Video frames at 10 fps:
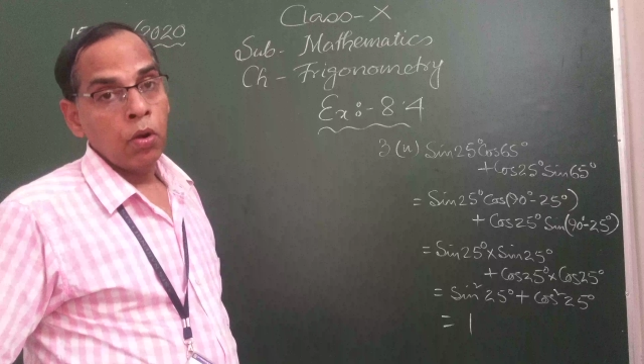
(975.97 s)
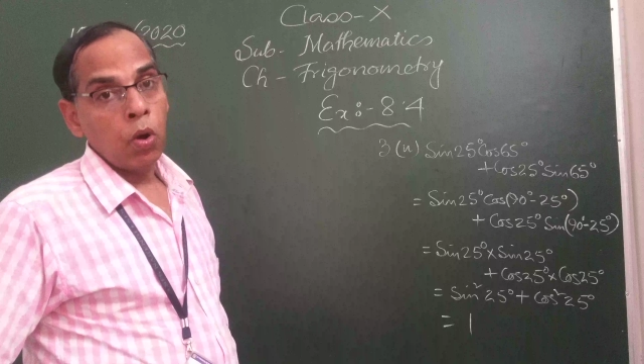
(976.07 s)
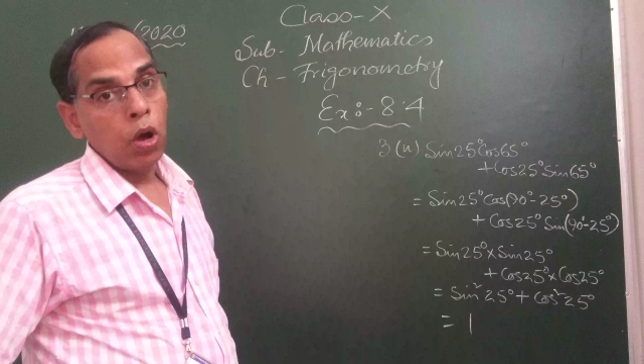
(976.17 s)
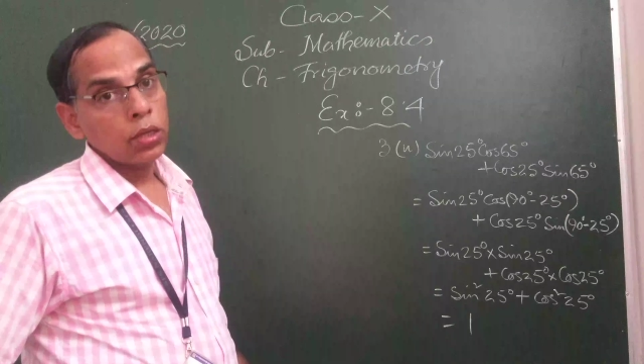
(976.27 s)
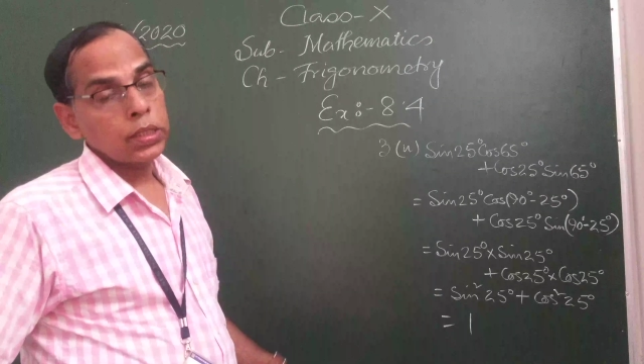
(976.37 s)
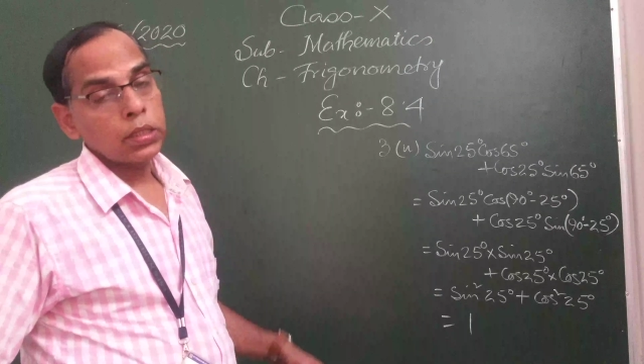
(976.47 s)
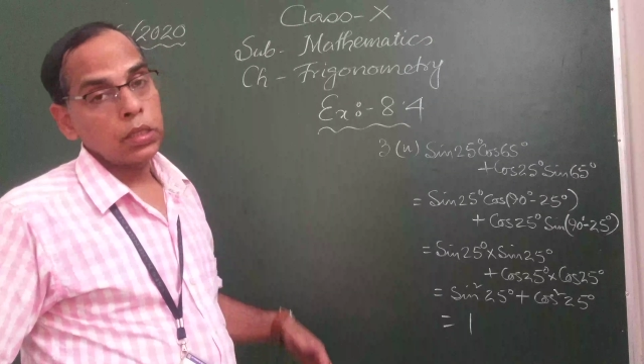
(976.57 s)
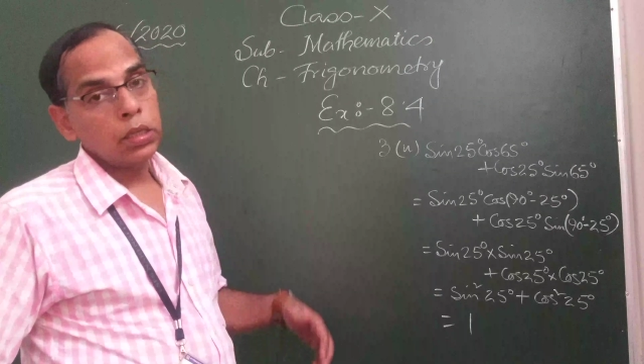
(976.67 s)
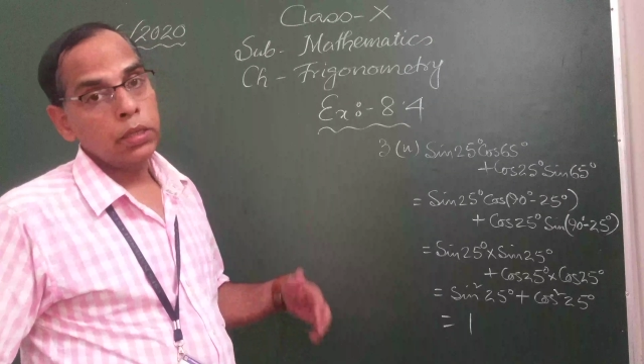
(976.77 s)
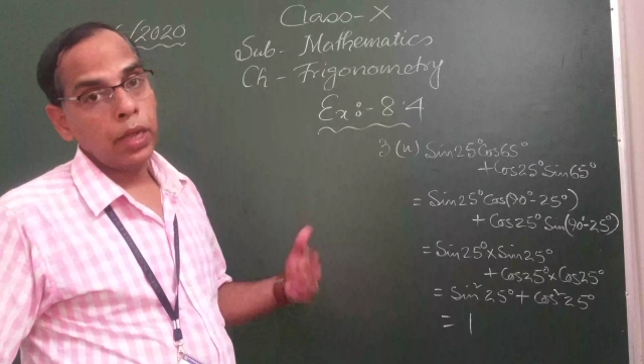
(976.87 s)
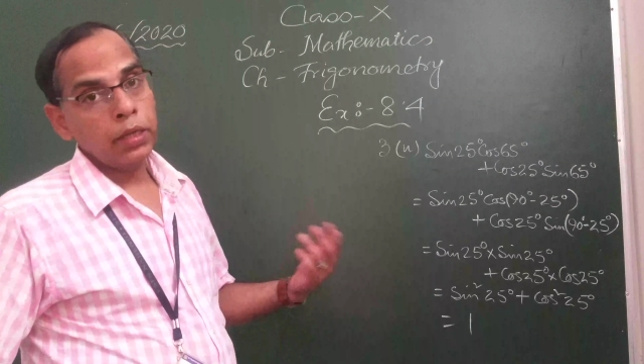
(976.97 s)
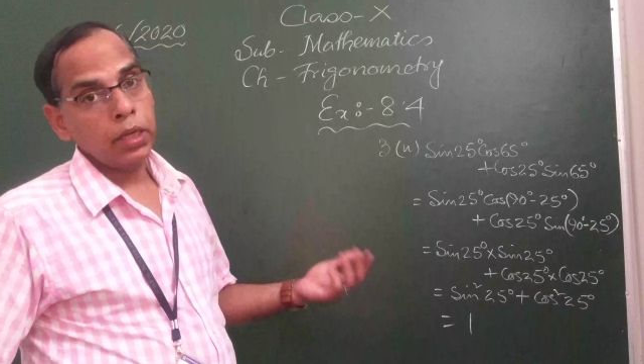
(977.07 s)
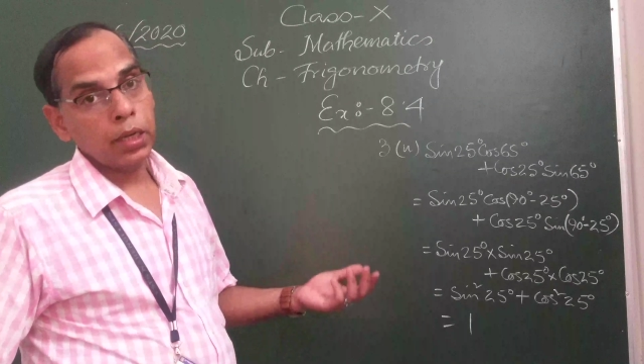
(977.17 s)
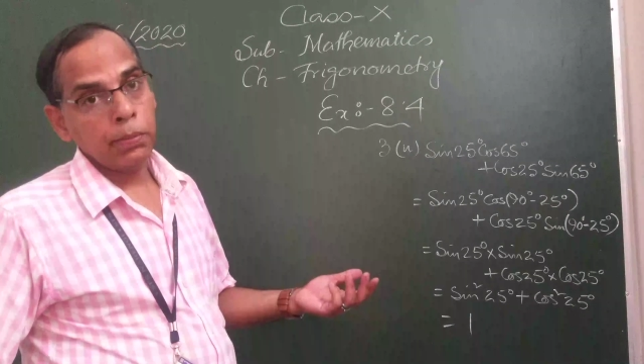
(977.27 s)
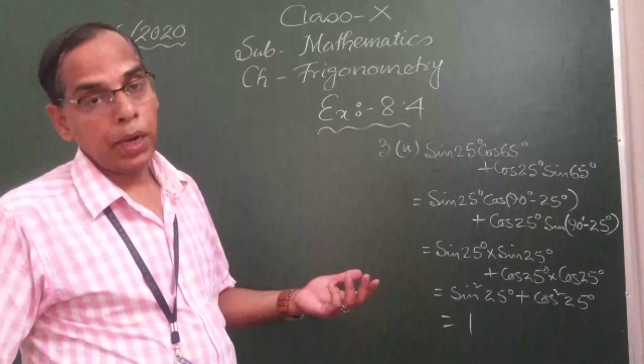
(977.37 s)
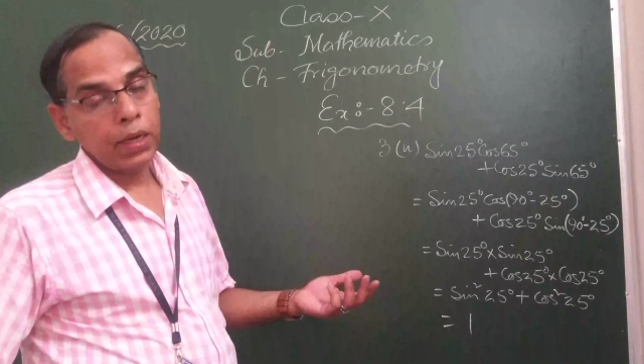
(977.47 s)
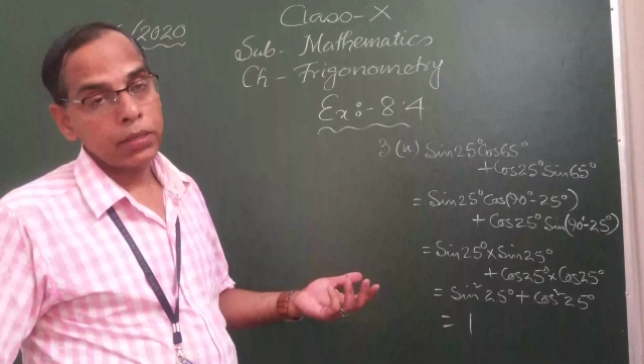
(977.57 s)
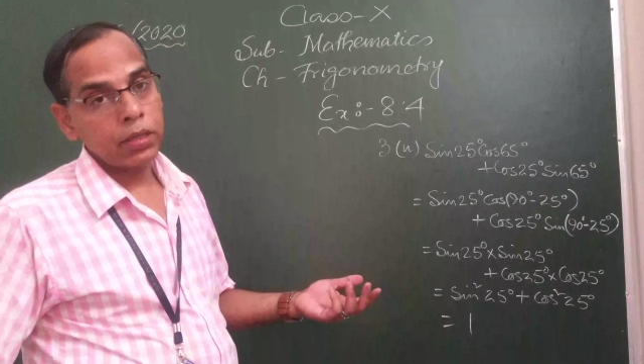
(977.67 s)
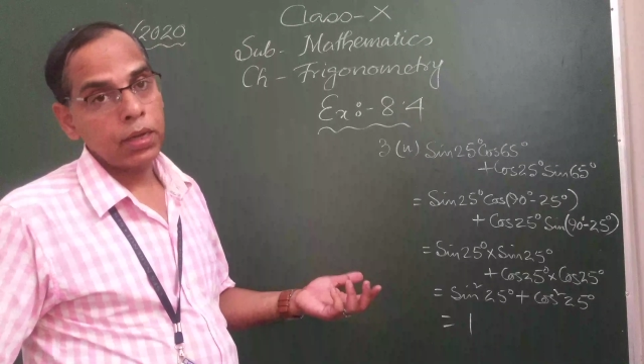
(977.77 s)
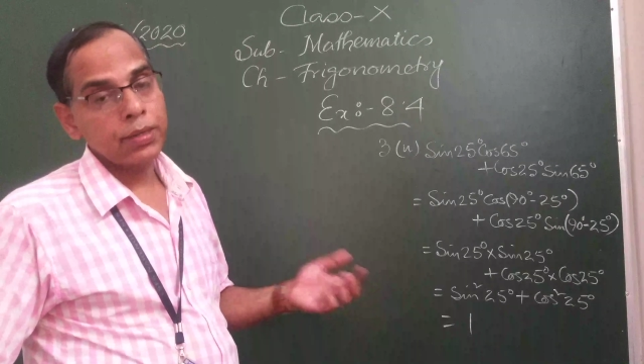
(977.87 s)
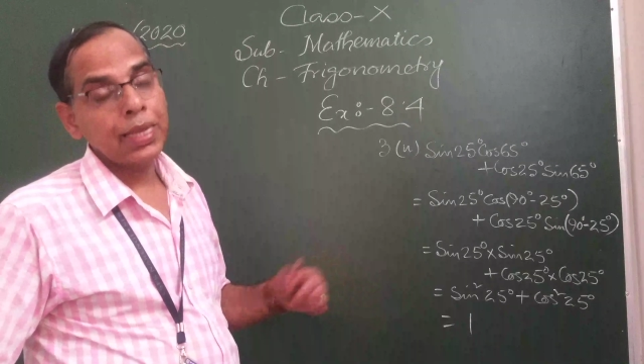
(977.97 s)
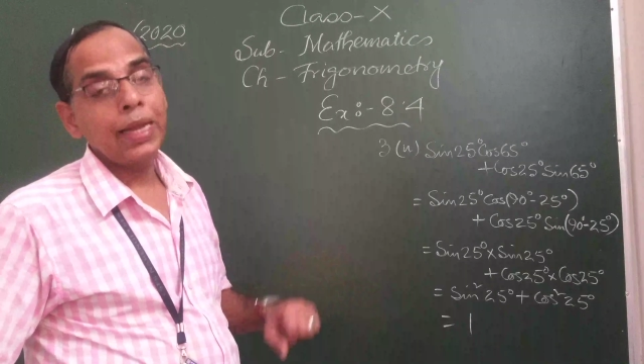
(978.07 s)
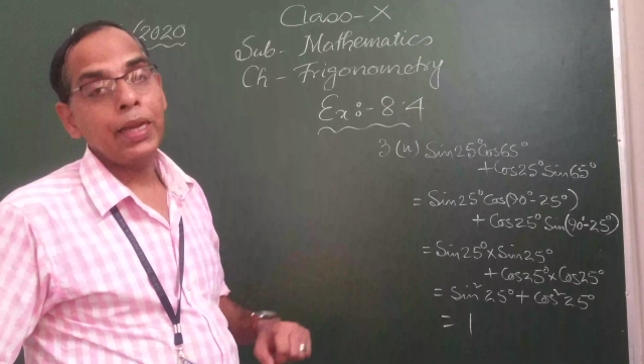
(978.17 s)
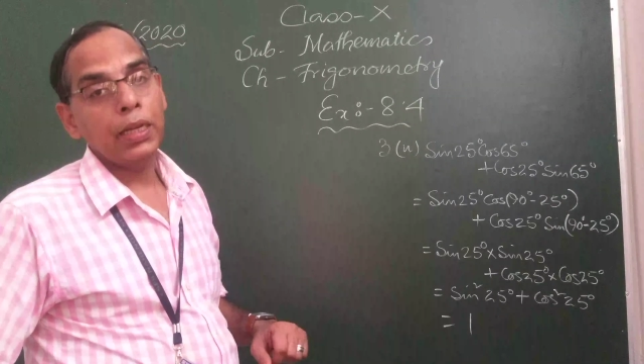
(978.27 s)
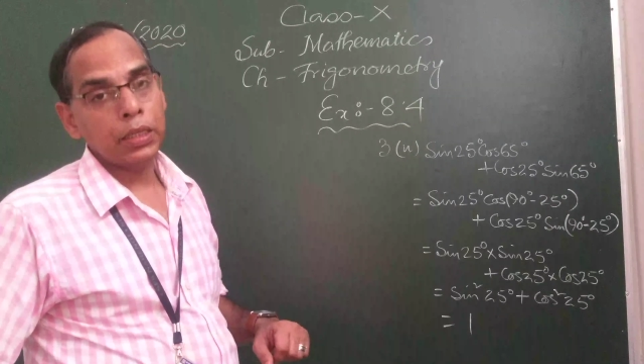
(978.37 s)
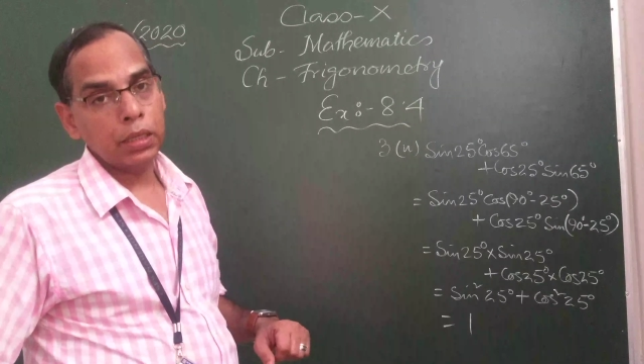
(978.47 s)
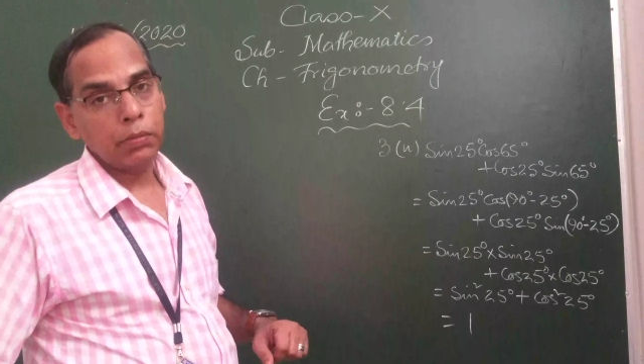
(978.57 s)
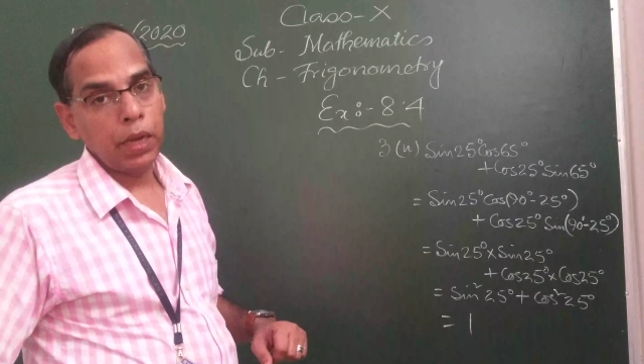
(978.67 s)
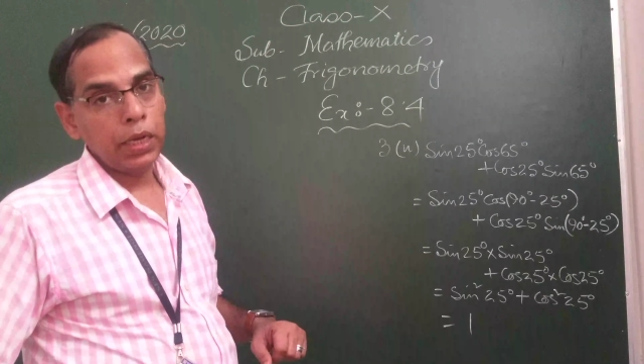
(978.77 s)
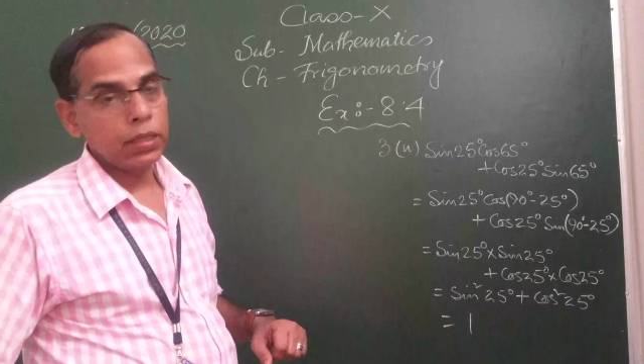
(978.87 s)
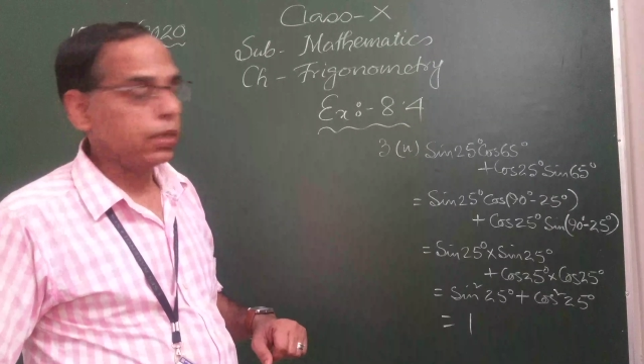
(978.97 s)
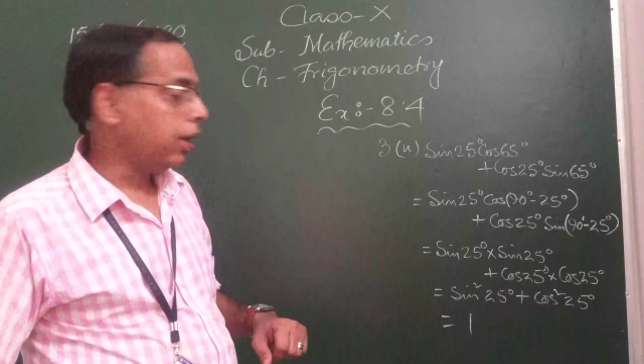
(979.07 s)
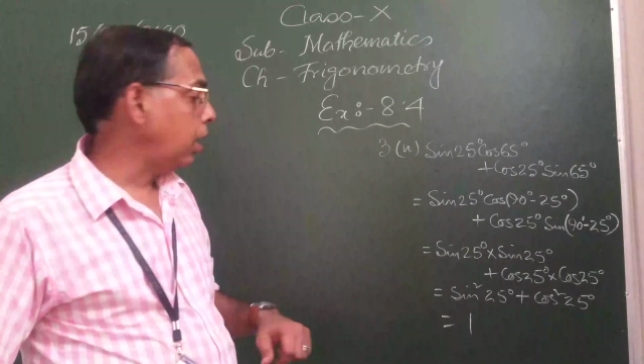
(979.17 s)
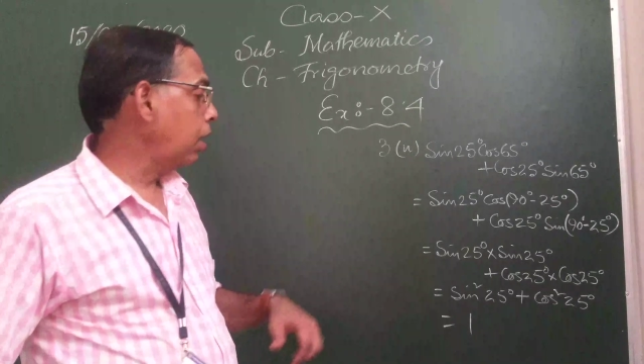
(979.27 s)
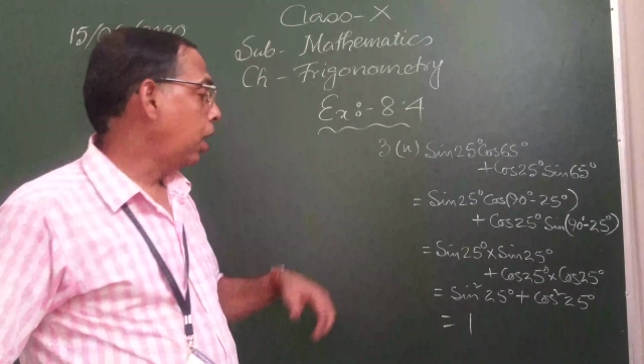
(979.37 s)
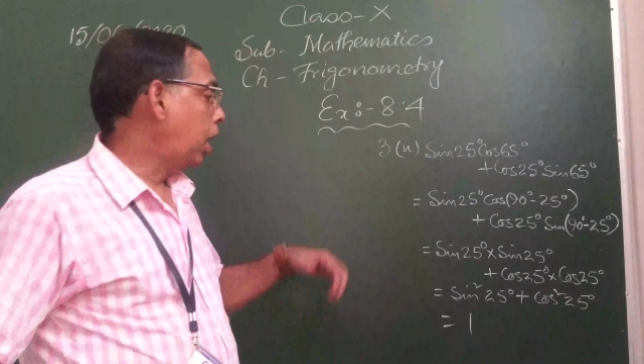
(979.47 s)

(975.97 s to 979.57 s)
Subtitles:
cos 90 degree minus theta sin 90 degree minus theta,